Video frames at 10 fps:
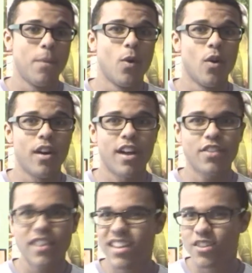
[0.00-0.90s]
but I
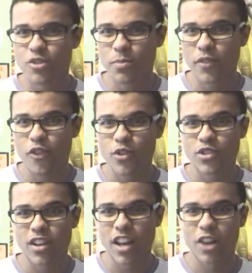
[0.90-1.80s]
think it should be
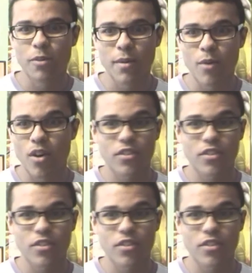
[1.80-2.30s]
focused on a little bit more.